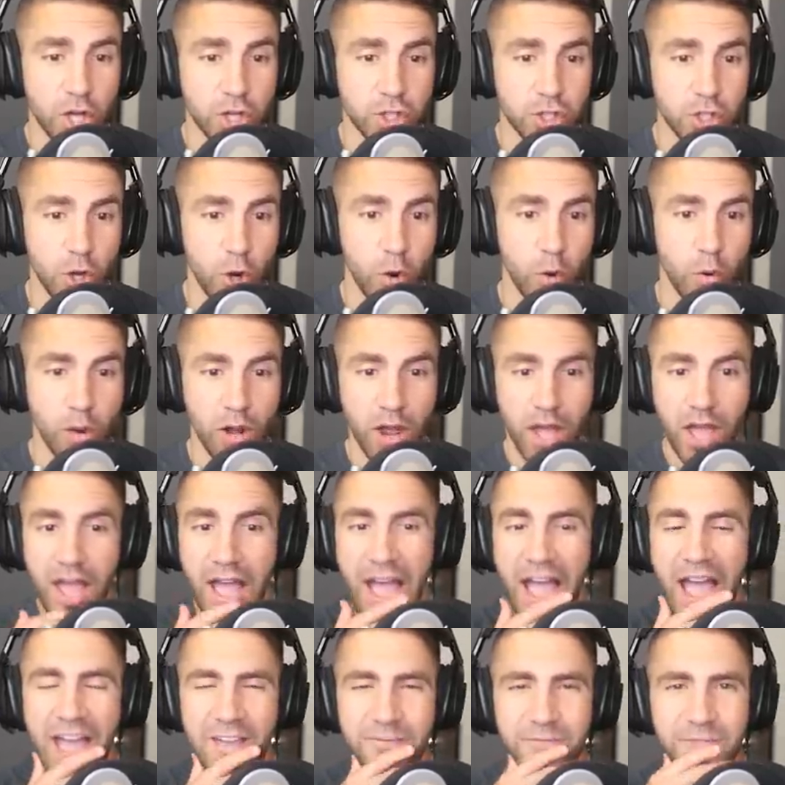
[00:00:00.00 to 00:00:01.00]
Dude,
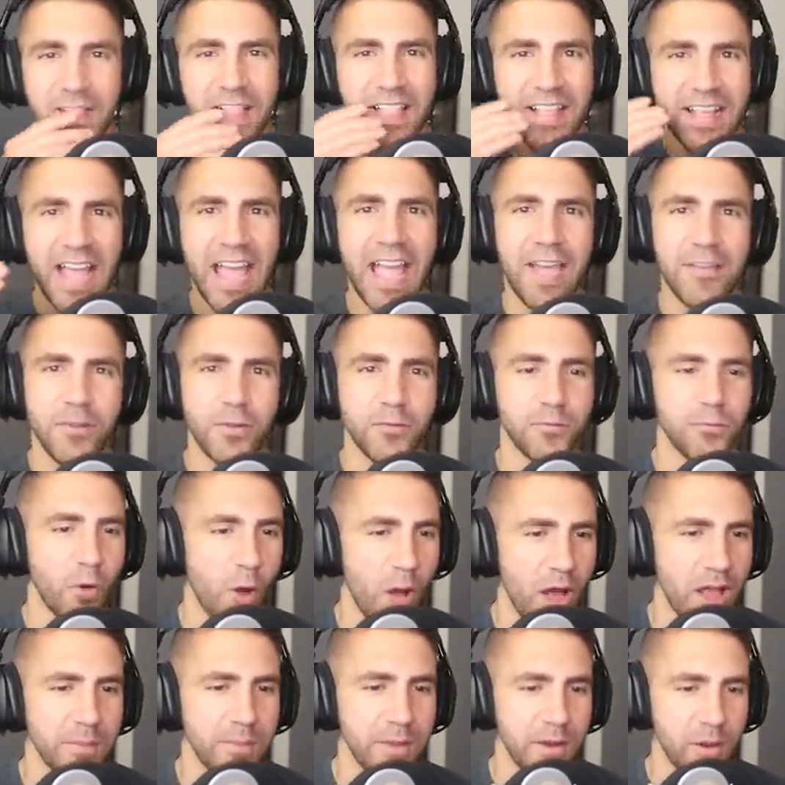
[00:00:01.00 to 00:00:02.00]
I feel like I haven't
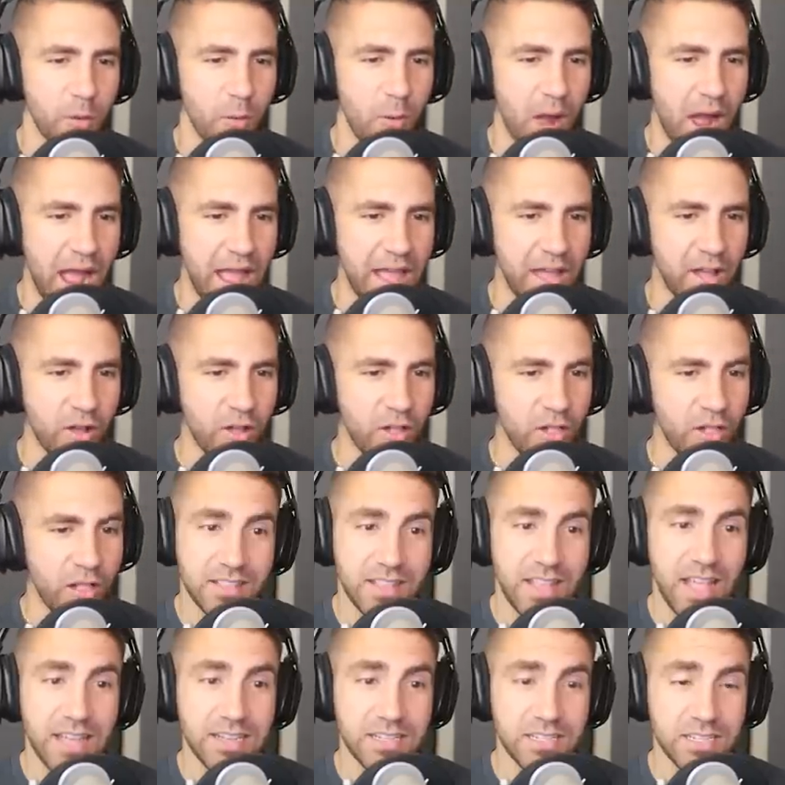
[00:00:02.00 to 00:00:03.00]
fought him in a while.
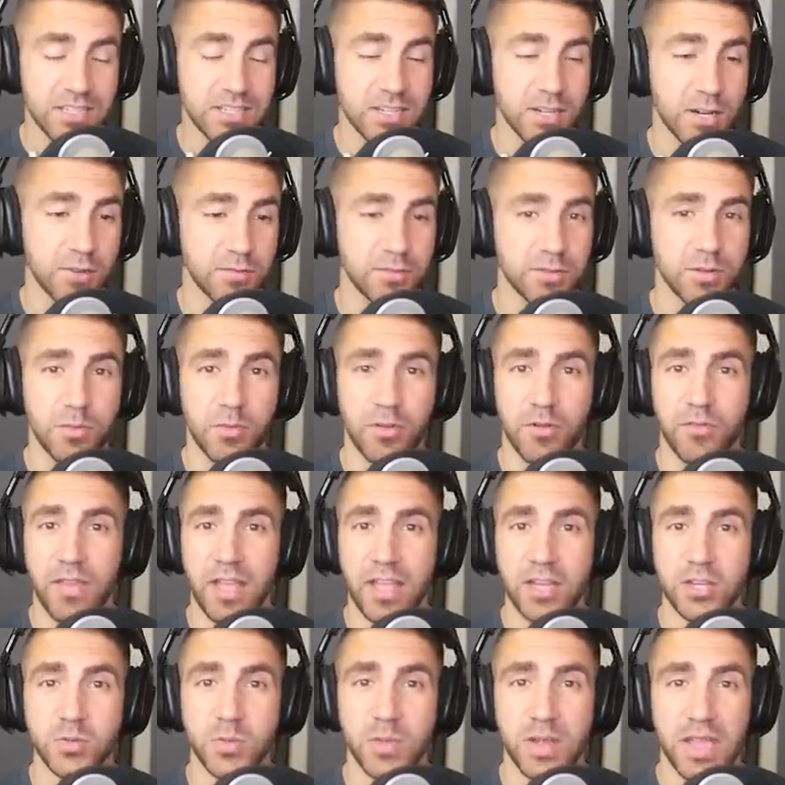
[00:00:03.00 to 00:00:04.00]
That deserves some
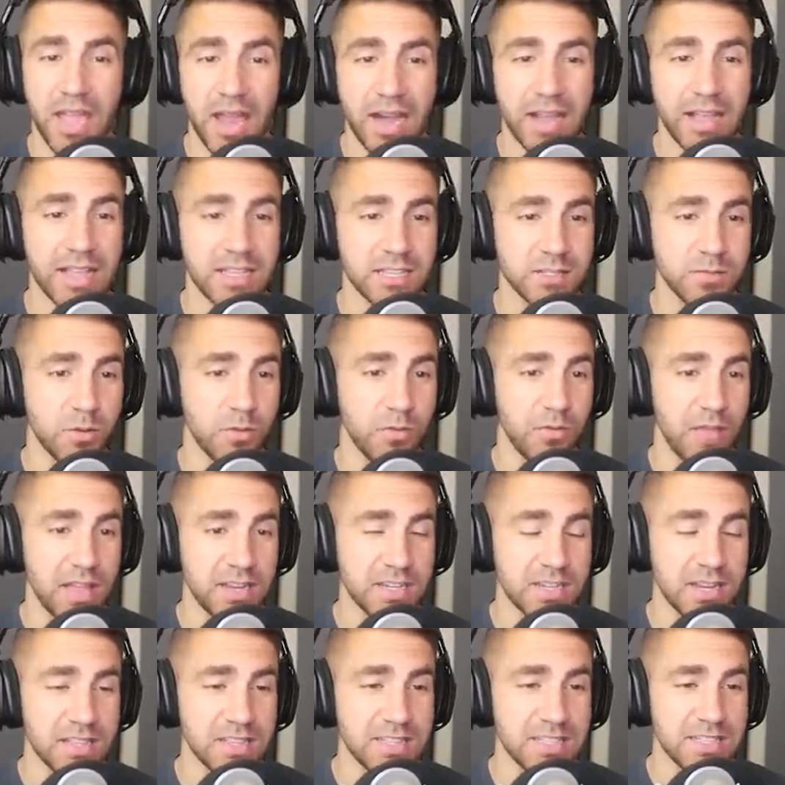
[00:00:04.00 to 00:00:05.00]
revenge. We gotta get some
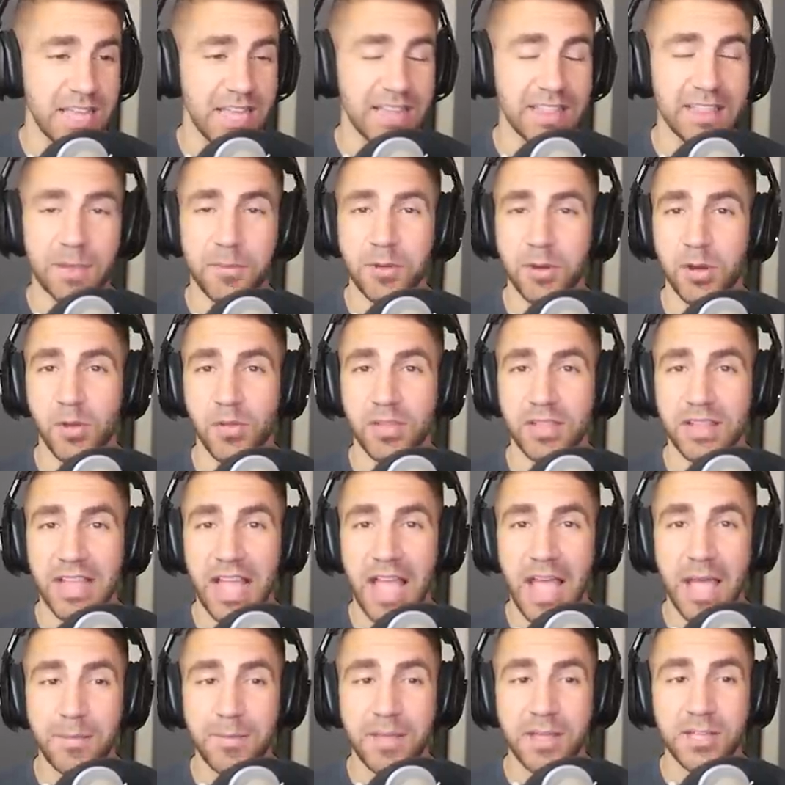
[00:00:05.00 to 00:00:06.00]
revenge on this guy. Let me know in the
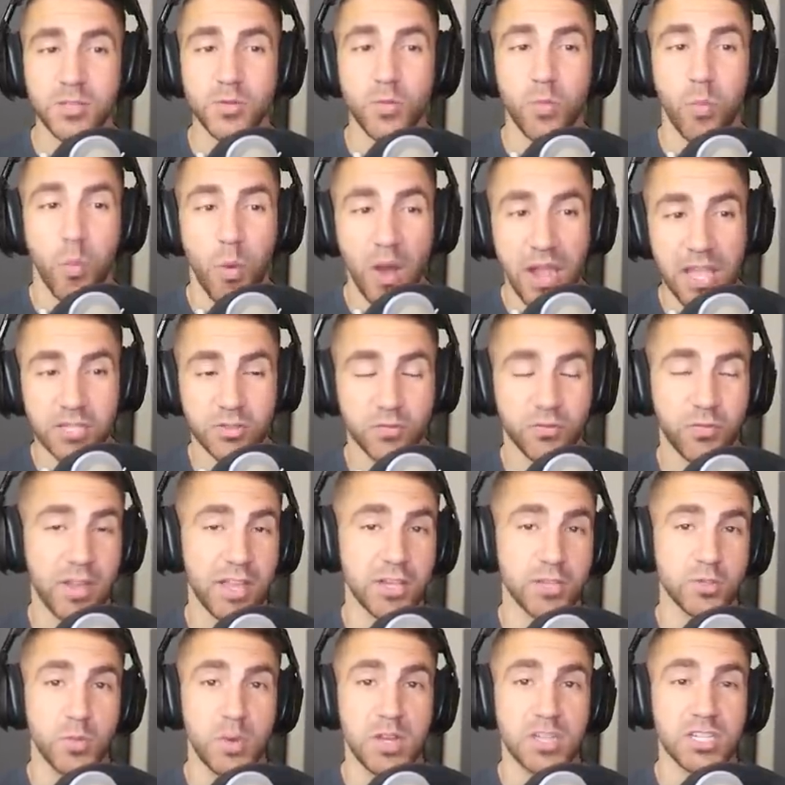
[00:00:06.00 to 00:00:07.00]
comments which
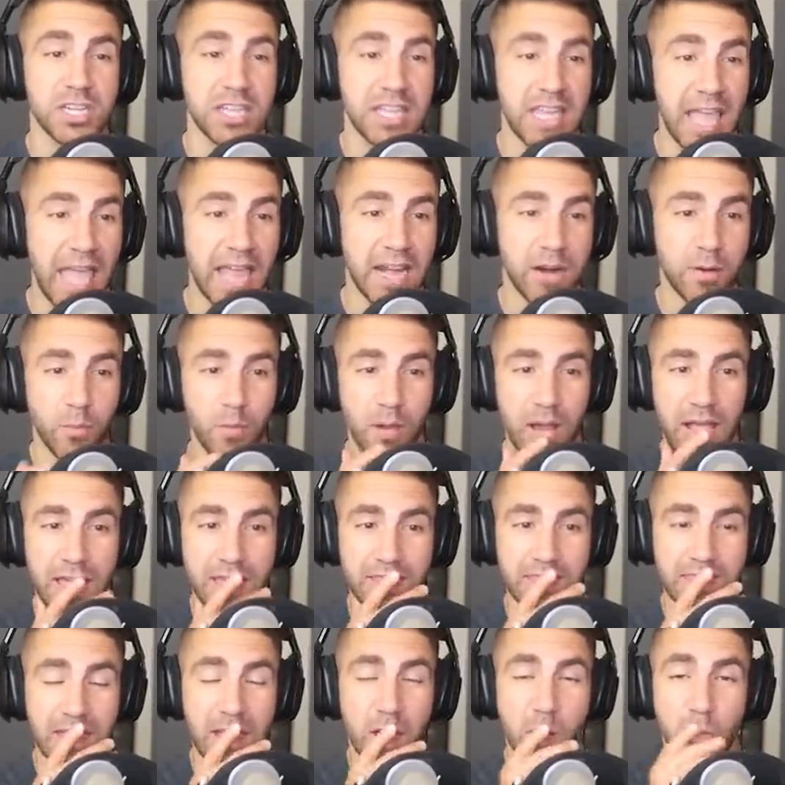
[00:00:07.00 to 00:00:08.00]
fish we should get him
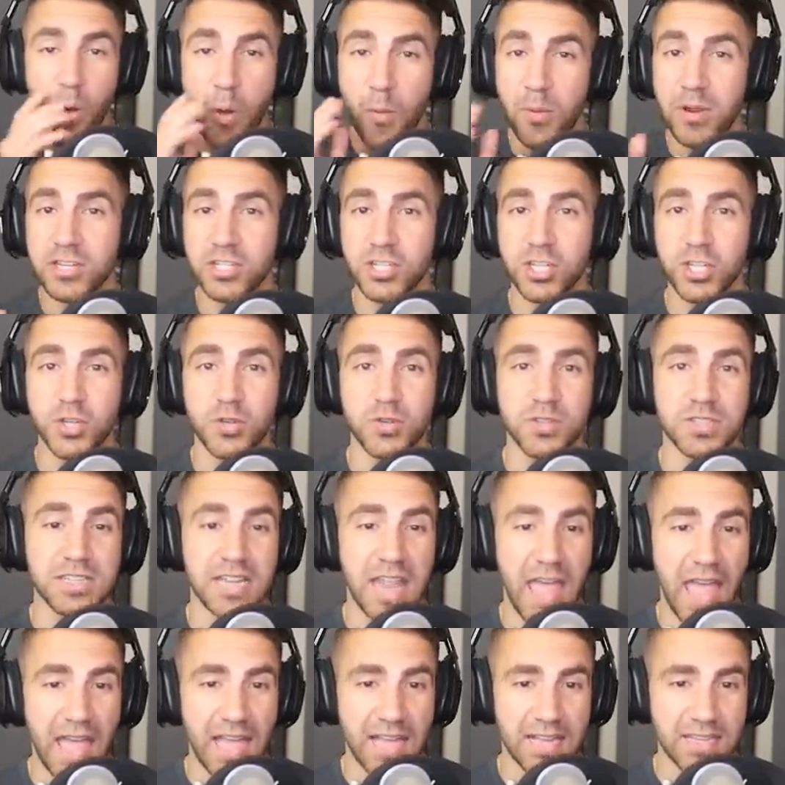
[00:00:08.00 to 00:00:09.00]
with, what we should use
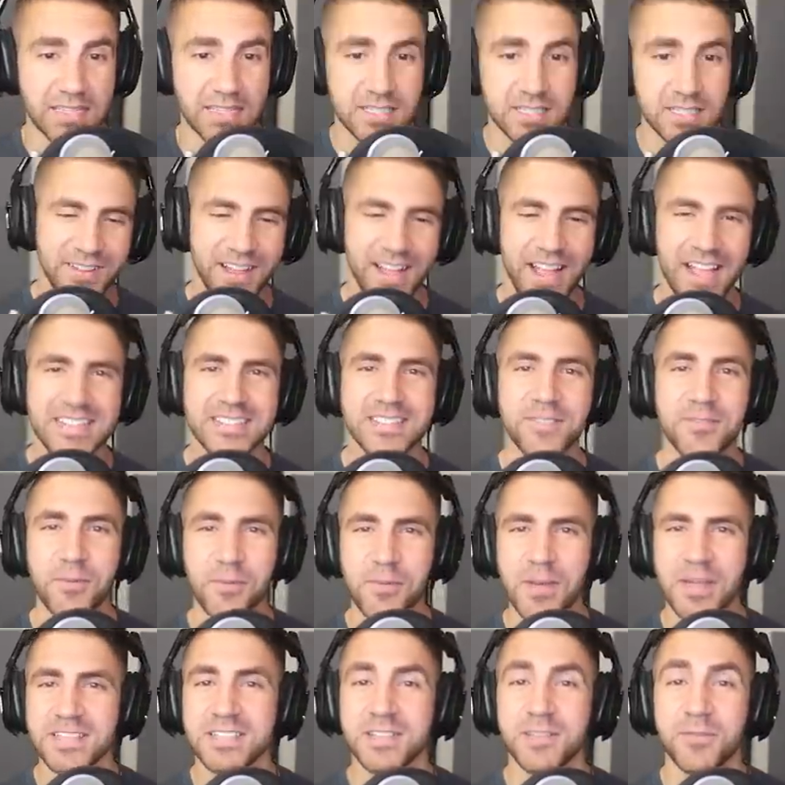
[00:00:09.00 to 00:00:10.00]
next. But guys, if you
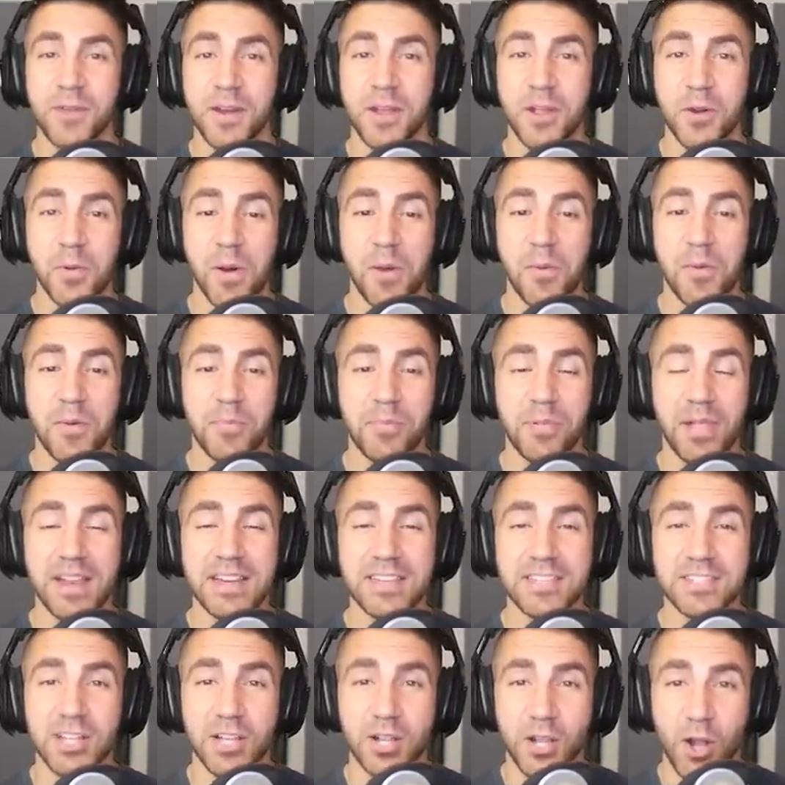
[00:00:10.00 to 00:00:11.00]
missed the video where we
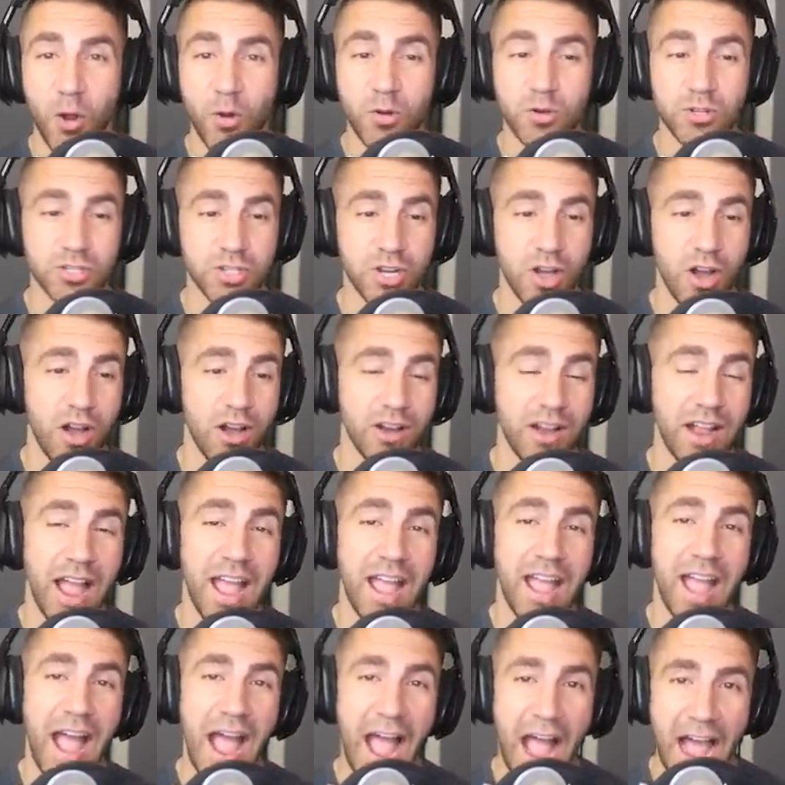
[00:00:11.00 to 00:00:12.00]
played as the ghost shark,
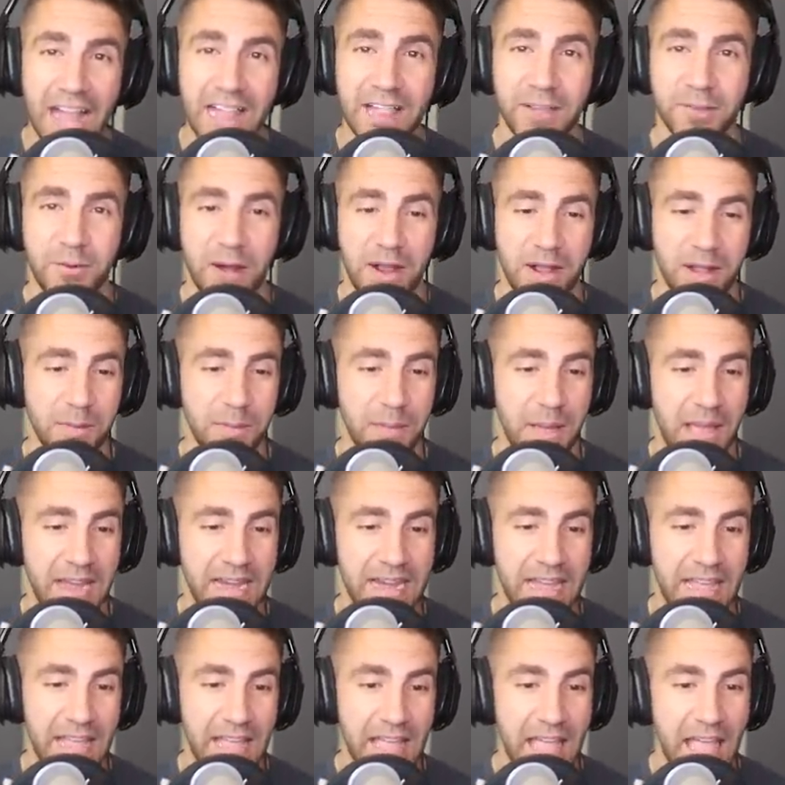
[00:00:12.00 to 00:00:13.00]
I highly
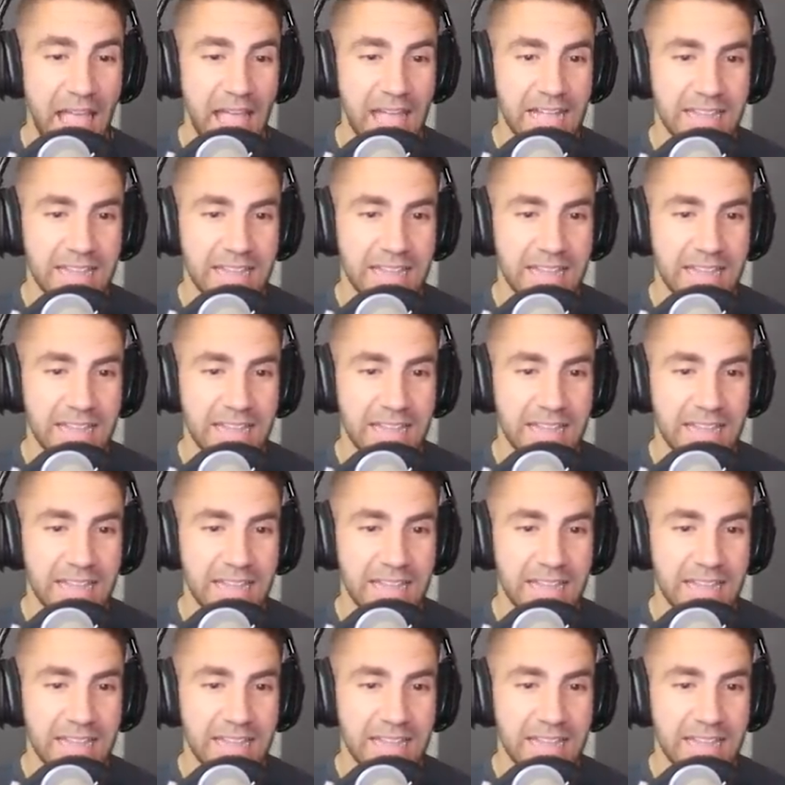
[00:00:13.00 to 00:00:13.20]
recommend it.